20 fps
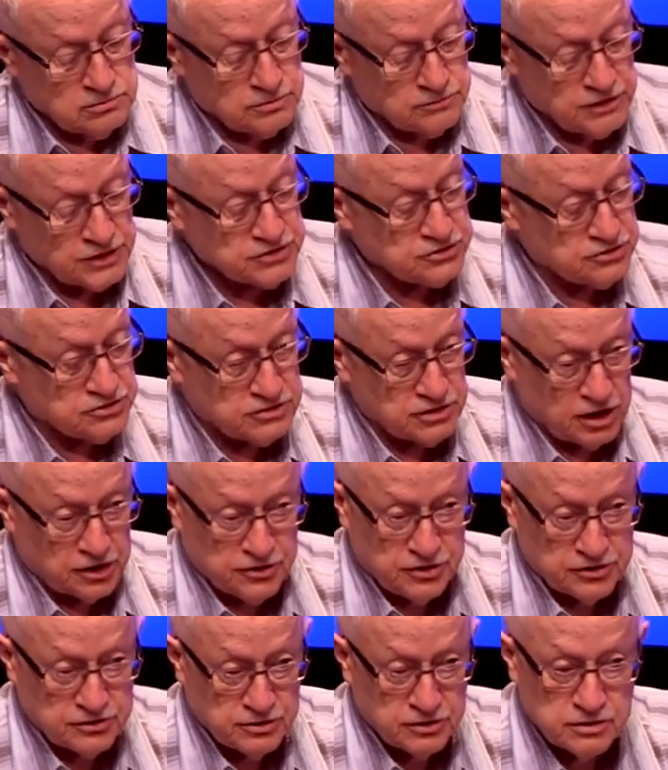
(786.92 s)
REST is not
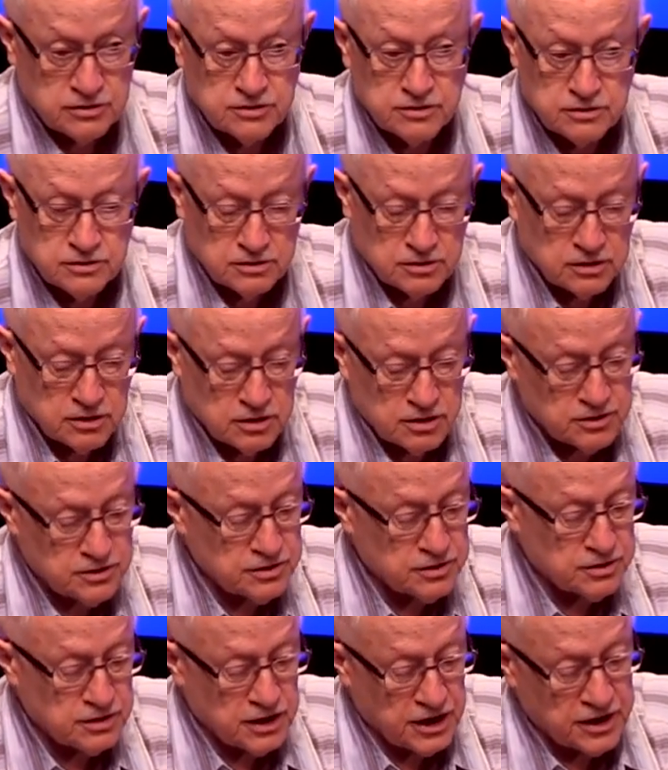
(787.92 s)
on, on
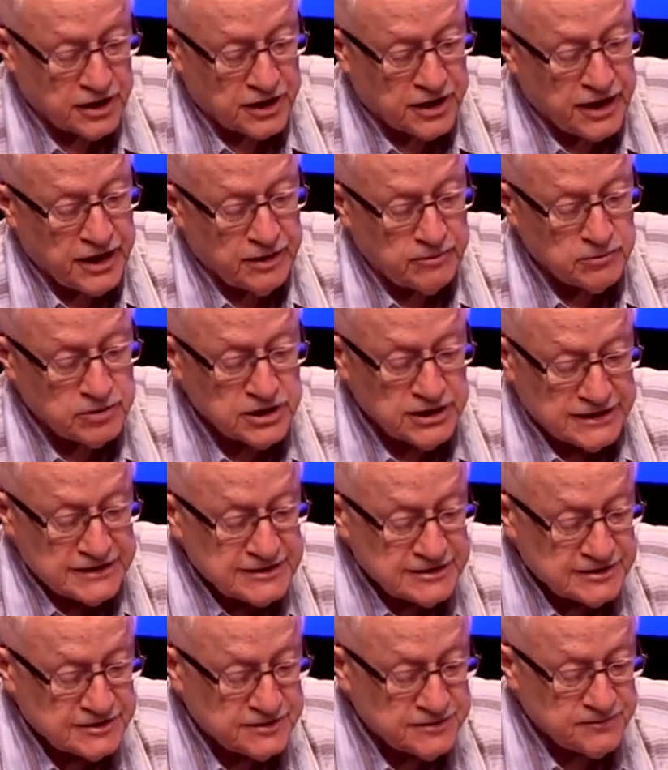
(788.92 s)
the NCAM
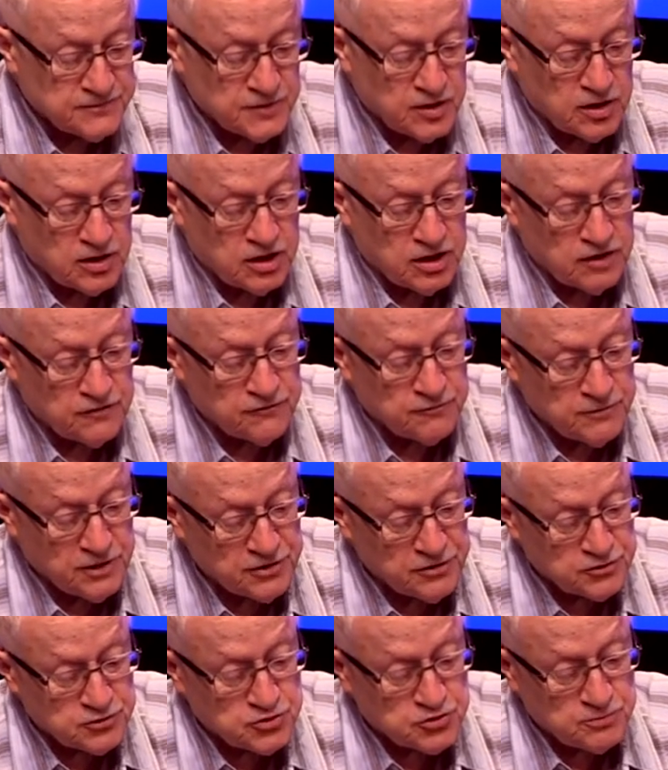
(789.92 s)
list of
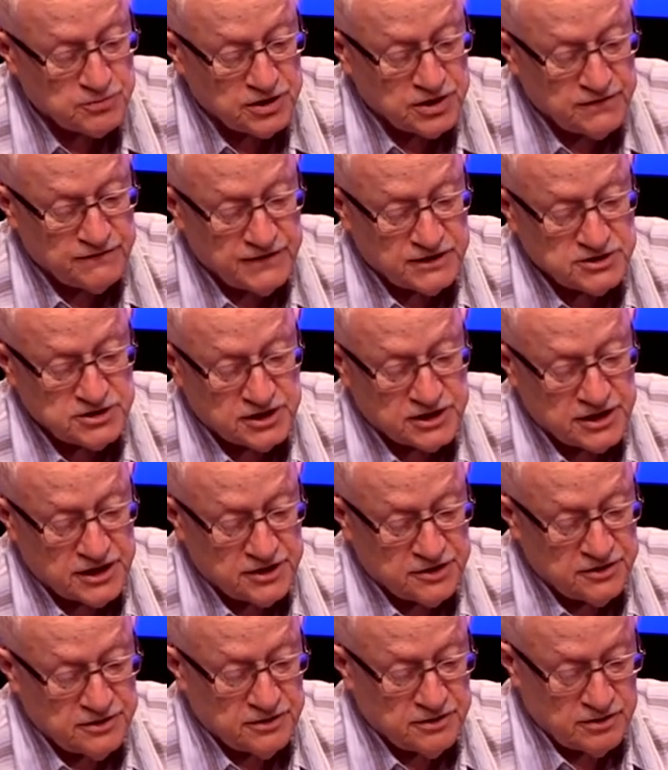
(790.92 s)
methods to be
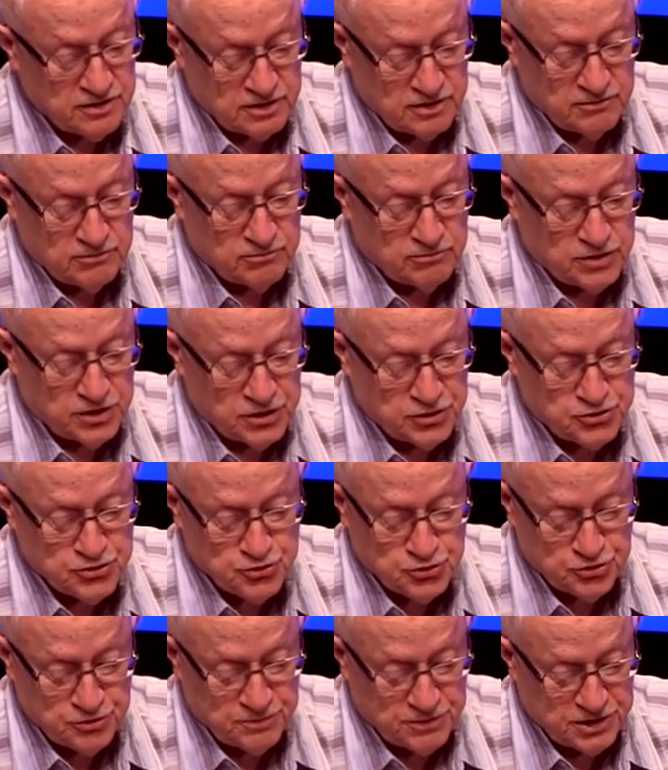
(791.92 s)
investigated, but it
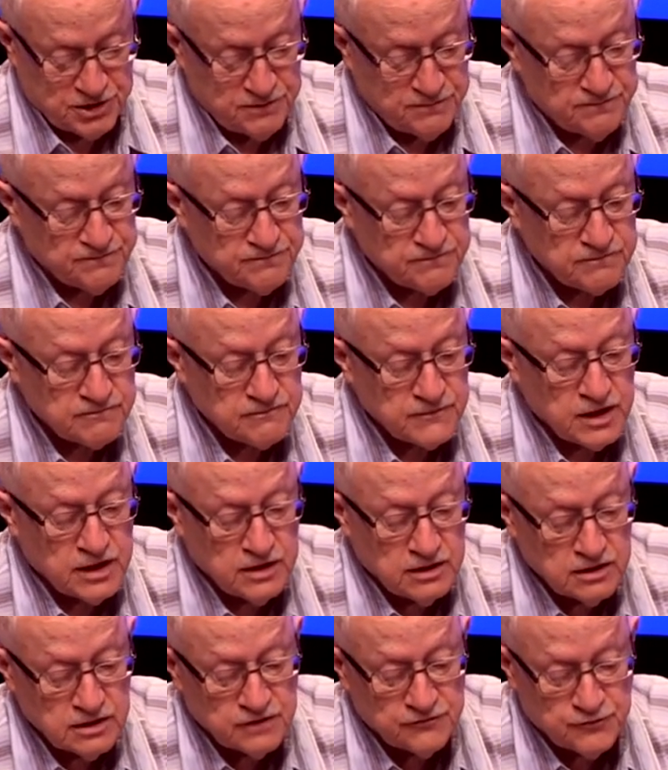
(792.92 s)
should be.
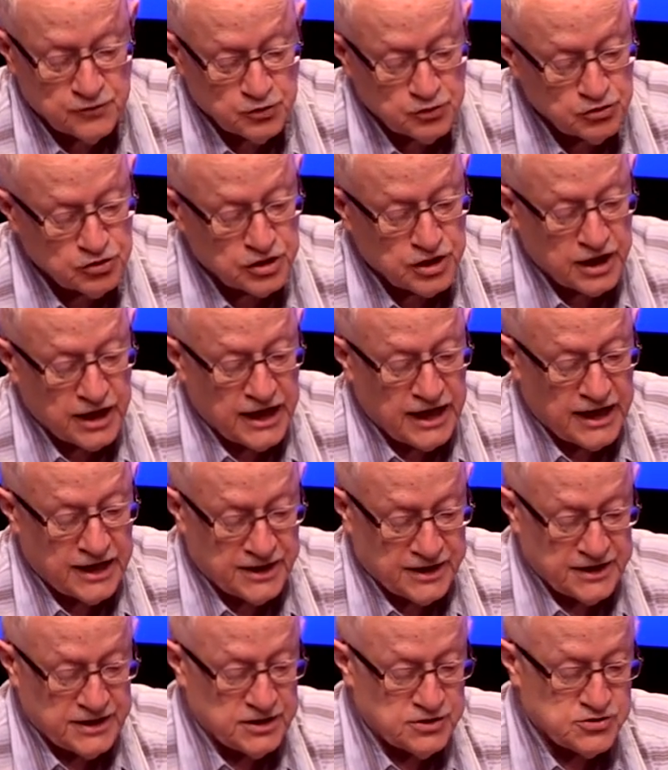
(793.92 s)
If you look at
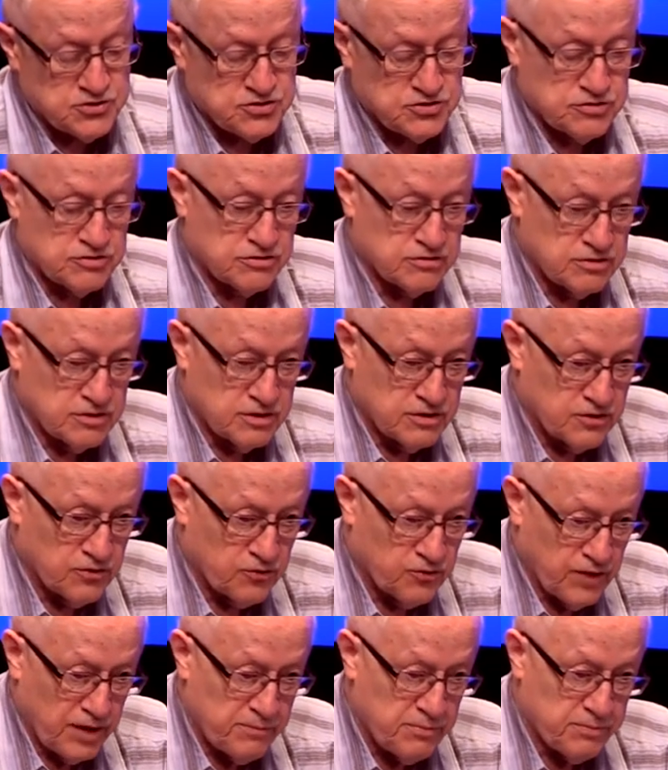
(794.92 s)
its
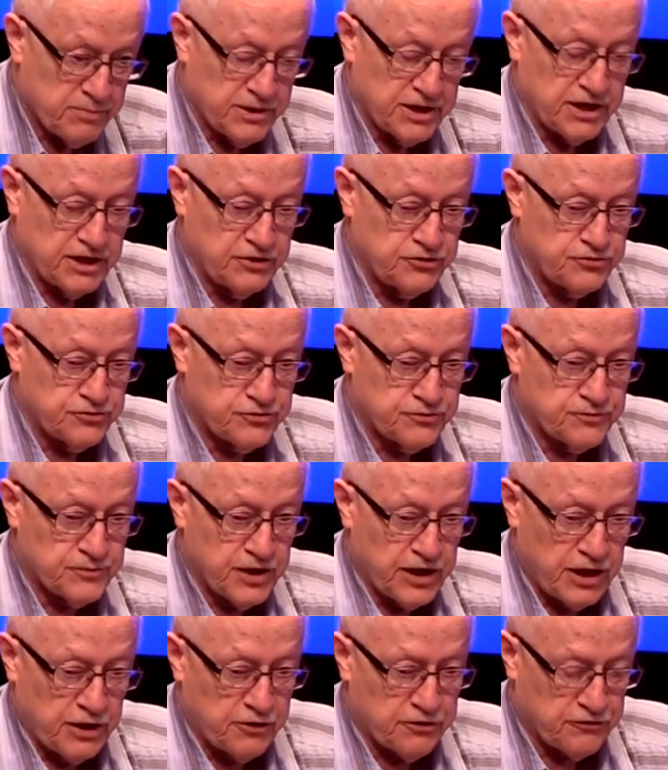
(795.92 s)
web page,
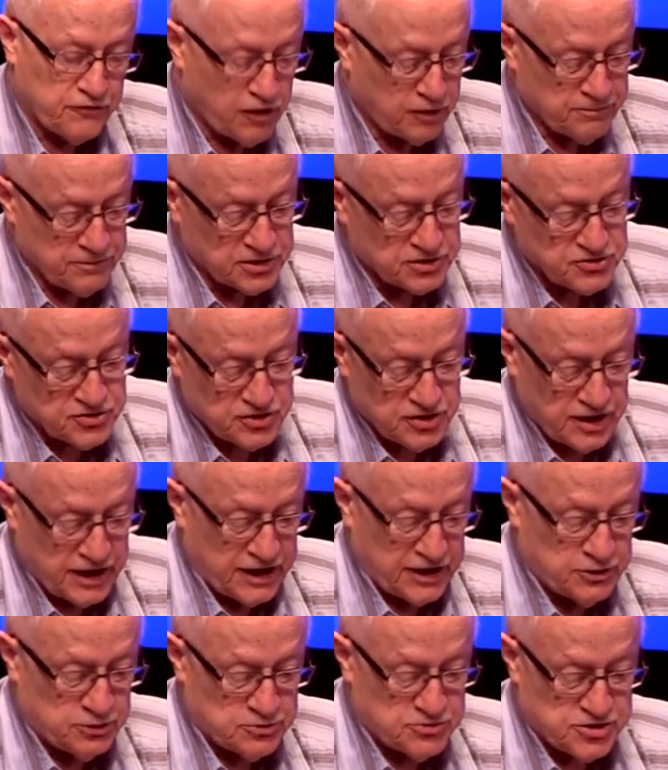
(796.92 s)
Health Topics
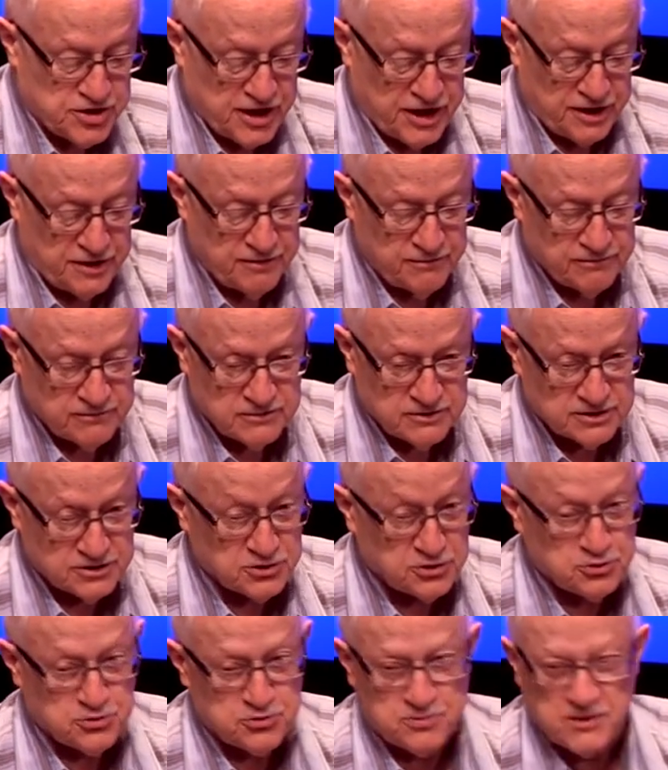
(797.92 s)
A to Z, oh,
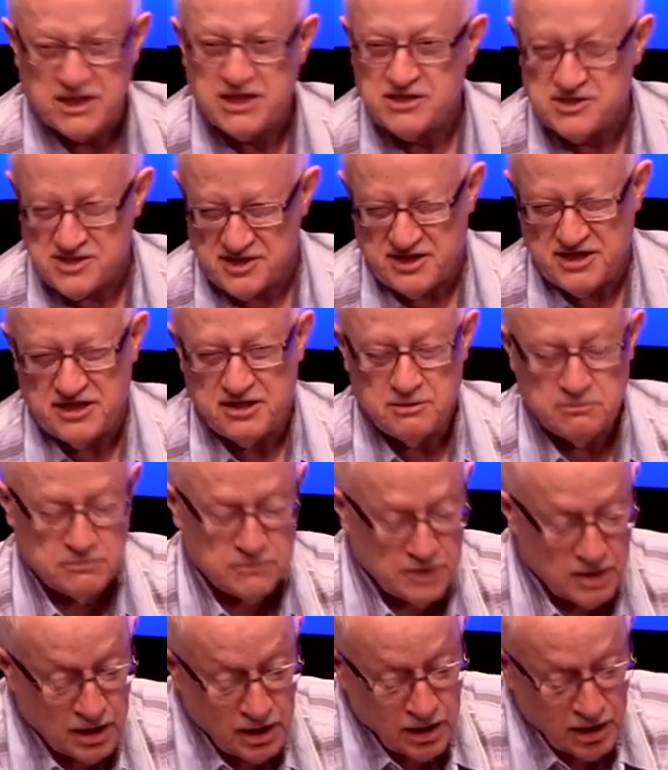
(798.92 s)
excuse me, Z,
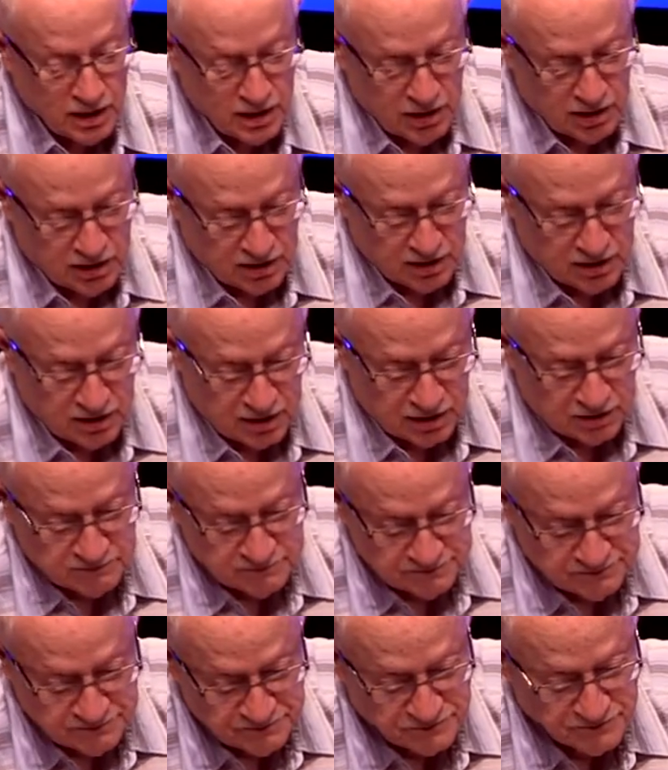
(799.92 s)

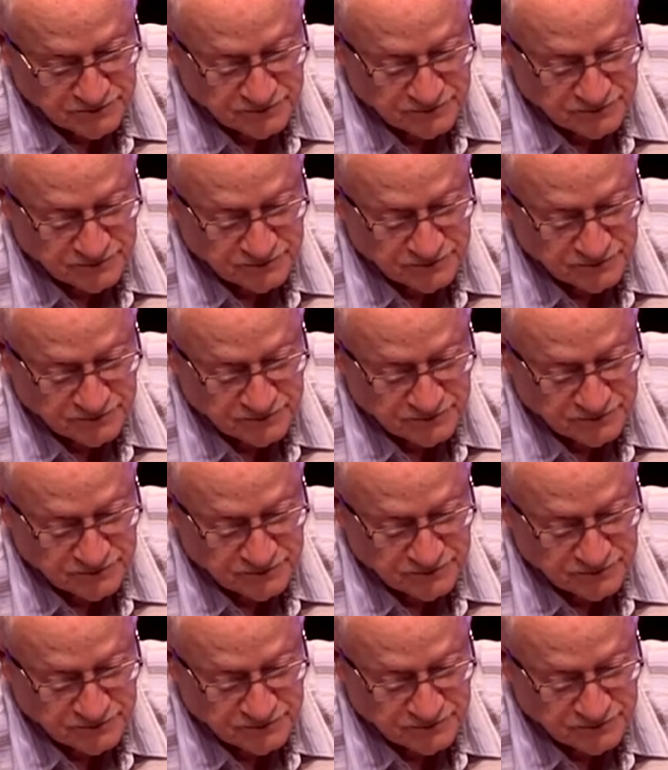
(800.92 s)
um,